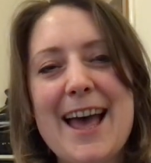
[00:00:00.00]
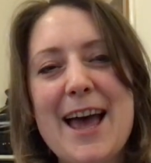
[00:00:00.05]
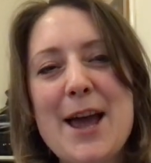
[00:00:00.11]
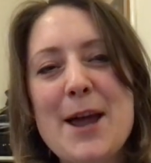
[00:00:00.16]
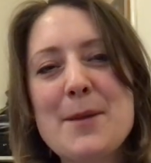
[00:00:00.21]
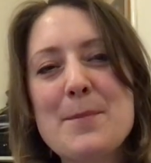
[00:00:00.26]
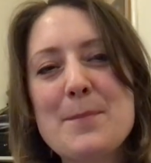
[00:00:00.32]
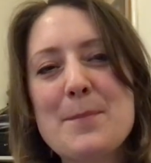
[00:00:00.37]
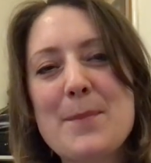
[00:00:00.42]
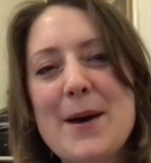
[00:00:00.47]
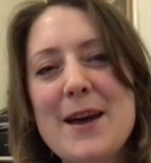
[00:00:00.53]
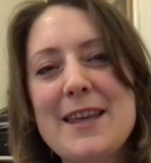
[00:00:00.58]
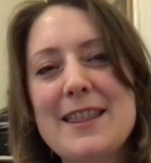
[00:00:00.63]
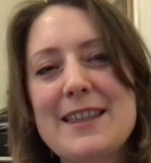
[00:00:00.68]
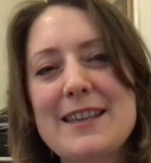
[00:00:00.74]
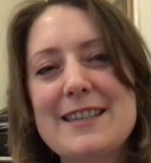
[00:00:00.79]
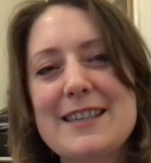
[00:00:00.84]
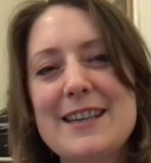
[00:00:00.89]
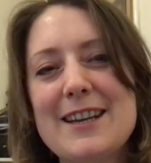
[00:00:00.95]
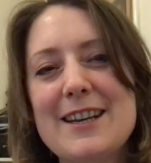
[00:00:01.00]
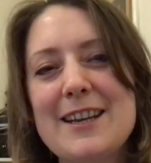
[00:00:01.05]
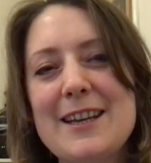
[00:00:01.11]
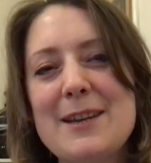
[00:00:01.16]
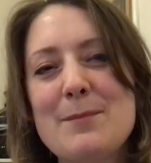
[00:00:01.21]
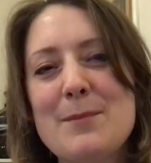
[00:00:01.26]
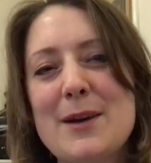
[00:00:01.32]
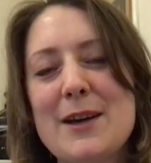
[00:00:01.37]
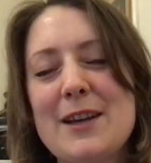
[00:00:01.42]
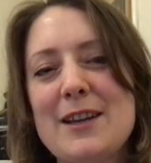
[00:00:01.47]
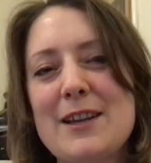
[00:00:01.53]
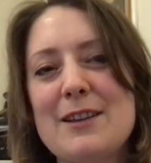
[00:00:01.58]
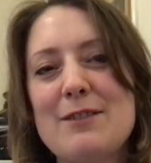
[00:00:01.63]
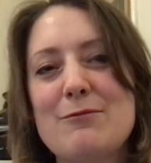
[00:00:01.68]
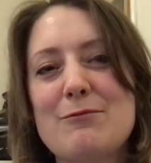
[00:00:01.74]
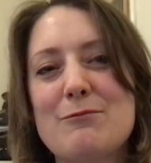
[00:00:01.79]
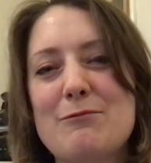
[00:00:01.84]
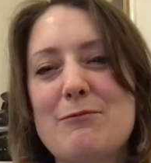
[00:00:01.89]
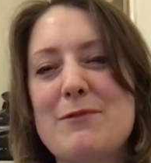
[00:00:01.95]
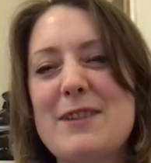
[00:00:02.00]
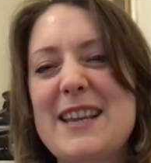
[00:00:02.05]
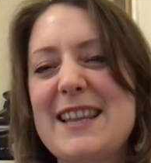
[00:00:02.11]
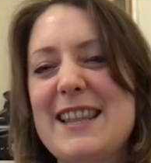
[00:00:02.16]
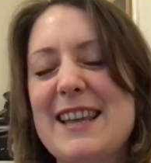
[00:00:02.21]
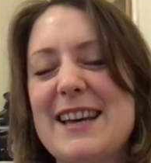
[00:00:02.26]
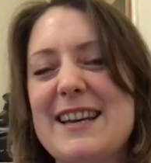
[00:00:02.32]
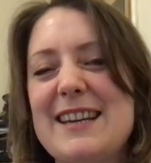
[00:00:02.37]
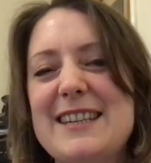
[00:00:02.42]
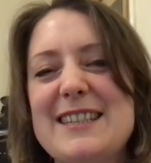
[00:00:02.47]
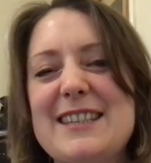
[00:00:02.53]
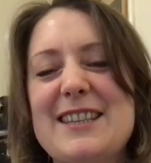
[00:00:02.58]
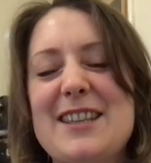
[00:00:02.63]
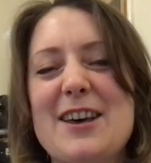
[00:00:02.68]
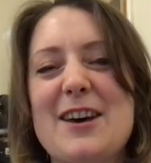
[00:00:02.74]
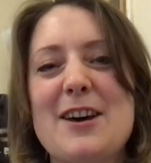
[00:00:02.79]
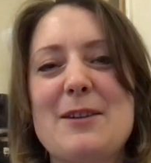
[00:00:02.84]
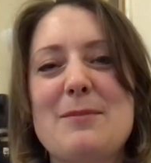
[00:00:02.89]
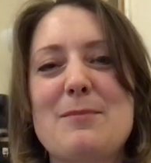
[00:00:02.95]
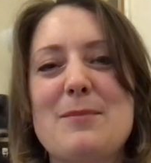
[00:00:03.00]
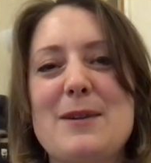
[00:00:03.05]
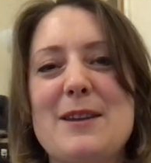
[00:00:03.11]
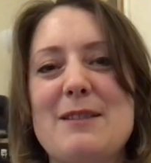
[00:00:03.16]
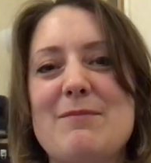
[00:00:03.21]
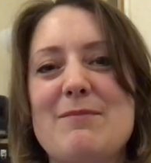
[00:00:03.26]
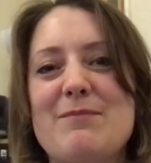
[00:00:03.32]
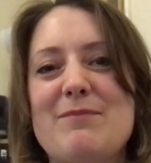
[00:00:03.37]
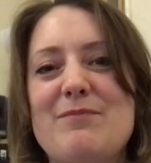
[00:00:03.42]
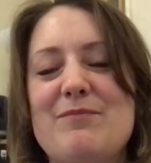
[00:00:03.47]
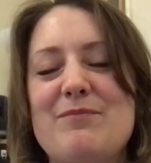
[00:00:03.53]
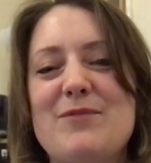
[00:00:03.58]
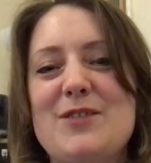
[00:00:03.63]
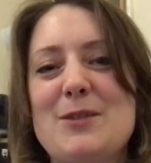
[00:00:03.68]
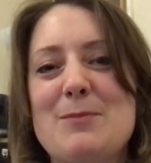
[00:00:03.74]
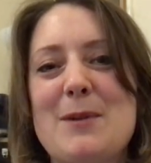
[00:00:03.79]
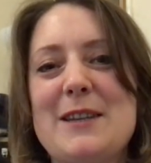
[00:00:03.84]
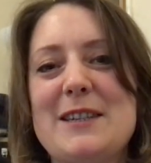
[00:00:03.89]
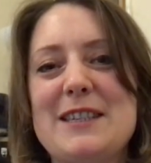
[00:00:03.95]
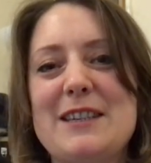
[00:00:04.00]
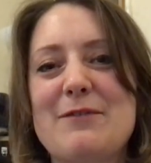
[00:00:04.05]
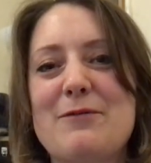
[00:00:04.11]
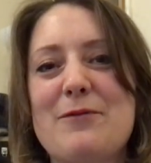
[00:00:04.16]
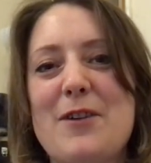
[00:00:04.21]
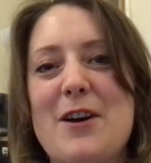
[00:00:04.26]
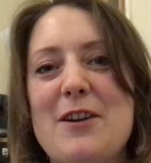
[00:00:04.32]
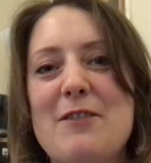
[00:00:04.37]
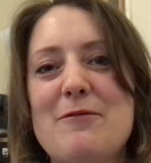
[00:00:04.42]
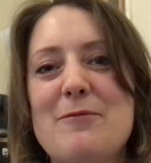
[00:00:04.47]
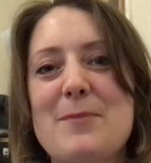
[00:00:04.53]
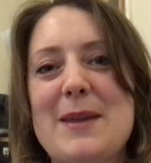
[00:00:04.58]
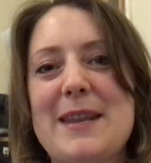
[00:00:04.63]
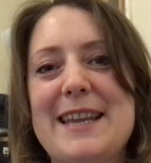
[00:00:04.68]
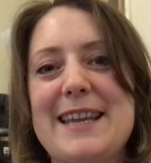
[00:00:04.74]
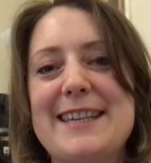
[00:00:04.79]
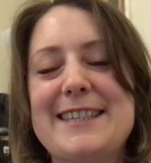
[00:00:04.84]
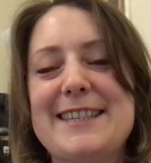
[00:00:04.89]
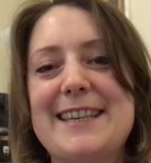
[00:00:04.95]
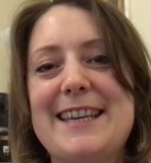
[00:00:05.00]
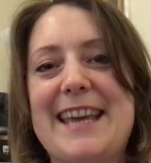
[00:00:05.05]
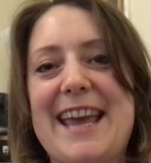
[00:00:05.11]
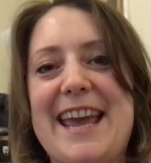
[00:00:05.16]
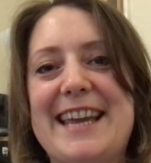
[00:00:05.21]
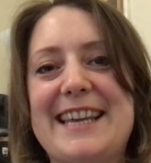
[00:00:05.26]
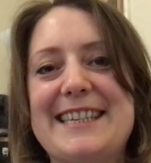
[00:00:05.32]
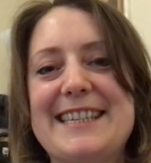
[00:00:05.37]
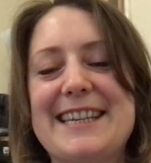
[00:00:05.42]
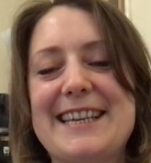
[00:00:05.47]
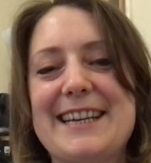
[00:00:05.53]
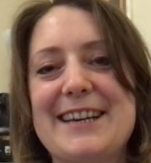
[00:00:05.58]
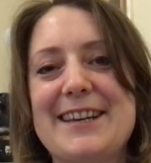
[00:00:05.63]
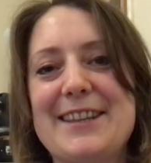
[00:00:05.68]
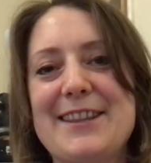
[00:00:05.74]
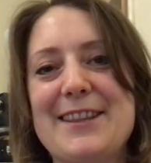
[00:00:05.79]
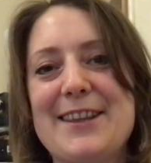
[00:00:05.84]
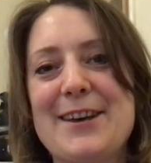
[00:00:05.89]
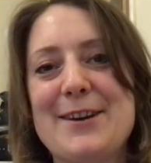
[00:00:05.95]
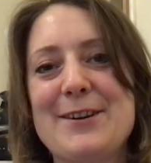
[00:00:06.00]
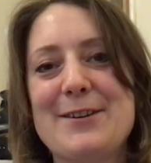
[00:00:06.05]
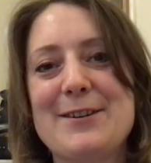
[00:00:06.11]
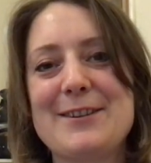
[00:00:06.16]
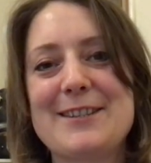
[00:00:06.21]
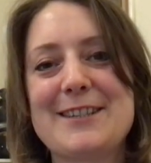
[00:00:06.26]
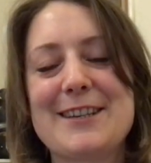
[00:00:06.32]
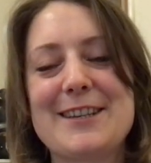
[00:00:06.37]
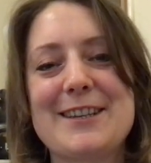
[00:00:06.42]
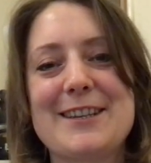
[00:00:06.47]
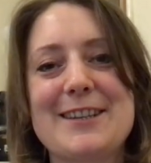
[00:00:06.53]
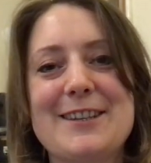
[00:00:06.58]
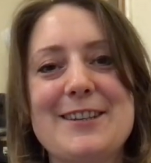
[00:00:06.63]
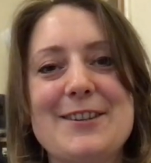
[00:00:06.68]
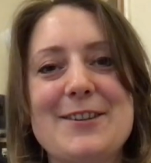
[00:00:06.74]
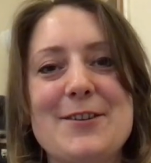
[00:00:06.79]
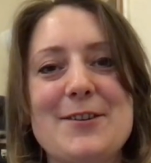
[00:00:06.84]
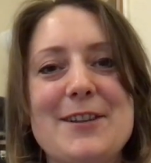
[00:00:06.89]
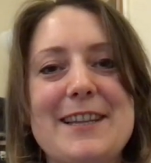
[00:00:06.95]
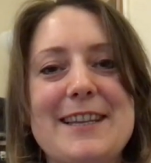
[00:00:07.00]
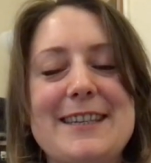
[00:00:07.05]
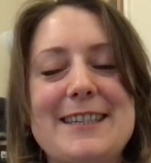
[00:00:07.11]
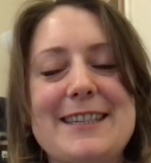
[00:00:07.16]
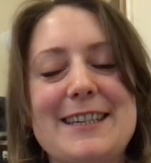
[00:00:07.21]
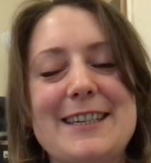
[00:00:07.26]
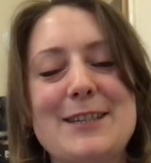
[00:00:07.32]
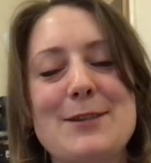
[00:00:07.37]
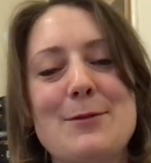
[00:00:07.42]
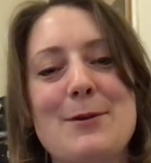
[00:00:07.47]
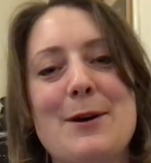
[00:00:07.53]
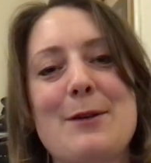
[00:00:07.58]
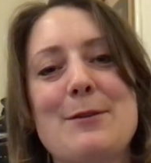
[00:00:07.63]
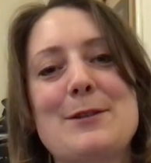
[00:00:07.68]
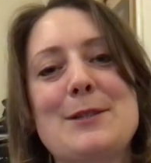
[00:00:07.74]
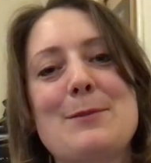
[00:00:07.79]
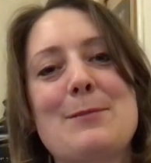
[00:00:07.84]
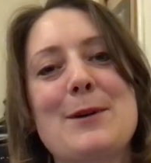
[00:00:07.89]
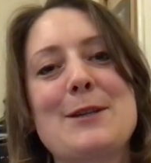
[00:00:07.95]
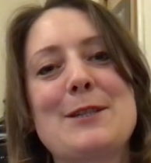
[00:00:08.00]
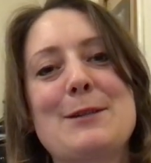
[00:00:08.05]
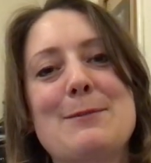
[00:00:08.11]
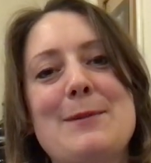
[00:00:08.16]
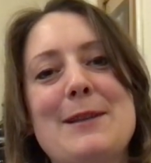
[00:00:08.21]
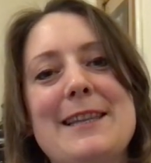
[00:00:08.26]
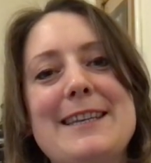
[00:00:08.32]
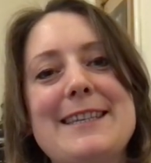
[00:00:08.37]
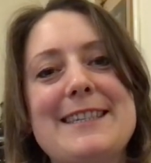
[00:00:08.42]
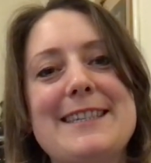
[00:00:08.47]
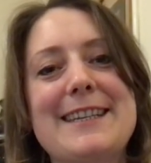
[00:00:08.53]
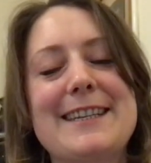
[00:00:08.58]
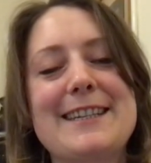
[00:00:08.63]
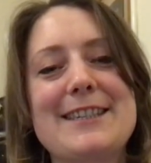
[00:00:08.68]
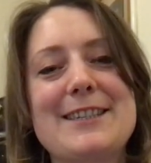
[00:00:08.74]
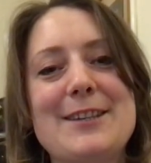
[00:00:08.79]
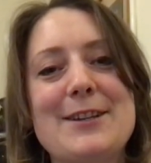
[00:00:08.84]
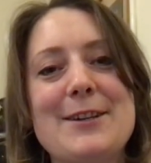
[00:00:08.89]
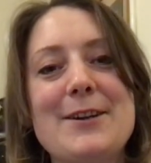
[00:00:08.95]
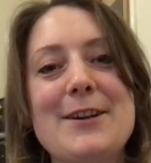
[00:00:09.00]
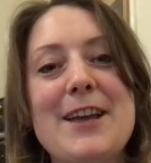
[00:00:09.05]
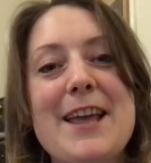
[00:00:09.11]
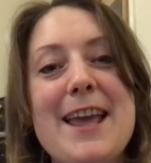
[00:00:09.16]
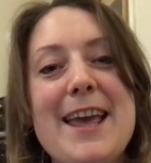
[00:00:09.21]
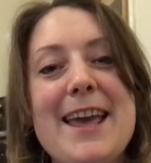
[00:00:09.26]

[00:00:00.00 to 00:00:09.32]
And by the time I realised that I'd been spending 5 minutes gazing at those and not listening to what I was supposed to be listening to,